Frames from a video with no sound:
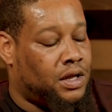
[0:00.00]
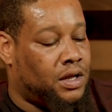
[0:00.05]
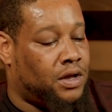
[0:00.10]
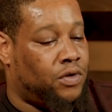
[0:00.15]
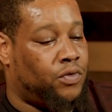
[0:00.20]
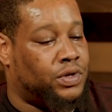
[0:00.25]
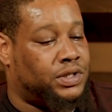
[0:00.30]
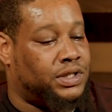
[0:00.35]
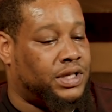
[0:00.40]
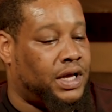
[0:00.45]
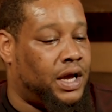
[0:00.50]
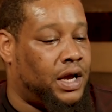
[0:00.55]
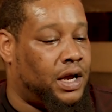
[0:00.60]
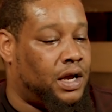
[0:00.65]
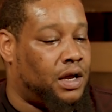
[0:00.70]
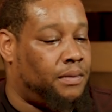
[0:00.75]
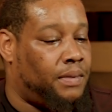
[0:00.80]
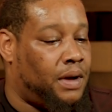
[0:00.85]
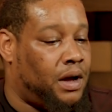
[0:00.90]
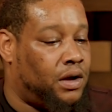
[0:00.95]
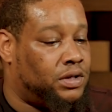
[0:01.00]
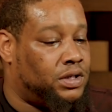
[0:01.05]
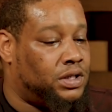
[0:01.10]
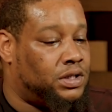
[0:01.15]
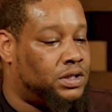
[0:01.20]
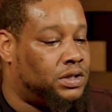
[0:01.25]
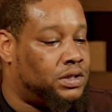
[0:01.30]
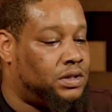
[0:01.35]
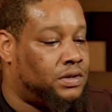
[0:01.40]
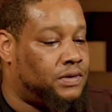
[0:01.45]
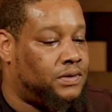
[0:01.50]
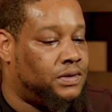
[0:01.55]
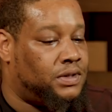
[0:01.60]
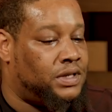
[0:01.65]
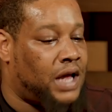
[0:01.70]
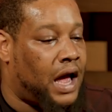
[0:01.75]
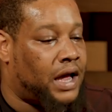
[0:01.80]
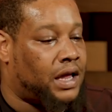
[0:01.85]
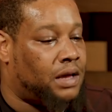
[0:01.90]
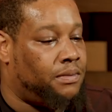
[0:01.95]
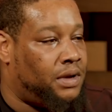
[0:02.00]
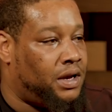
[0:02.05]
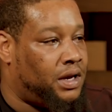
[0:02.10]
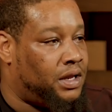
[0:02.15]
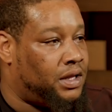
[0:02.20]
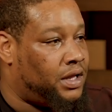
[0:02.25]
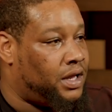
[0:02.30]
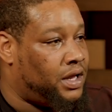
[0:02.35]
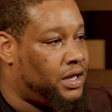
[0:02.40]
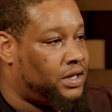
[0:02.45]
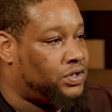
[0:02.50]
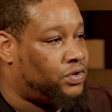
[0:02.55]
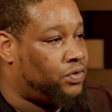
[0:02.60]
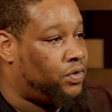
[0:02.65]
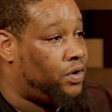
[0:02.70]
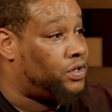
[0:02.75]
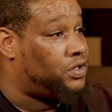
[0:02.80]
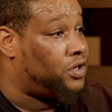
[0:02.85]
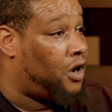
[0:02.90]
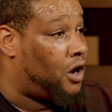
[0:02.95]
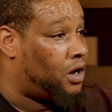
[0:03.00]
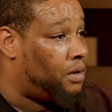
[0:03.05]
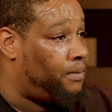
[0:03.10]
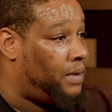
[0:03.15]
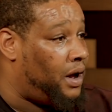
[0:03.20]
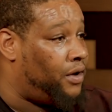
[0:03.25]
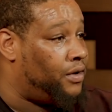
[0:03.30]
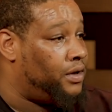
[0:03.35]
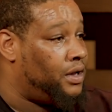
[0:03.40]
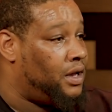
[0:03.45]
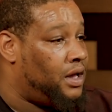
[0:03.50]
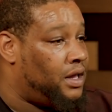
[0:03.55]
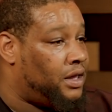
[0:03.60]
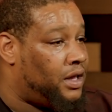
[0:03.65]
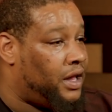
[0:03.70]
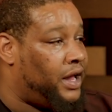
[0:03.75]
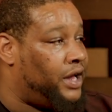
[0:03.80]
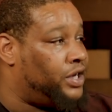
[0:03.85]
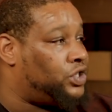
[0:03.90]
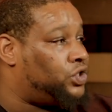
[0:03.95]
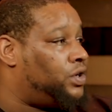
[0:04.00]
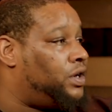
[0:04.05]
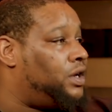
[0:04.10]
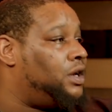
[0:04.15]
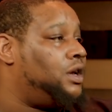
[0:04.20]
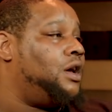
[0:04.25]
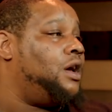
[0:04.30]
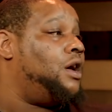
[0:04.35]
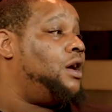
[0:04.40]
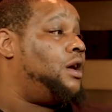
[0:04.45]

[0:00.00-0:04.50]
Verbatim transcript: you were saying about just documenting the history or talking about the history,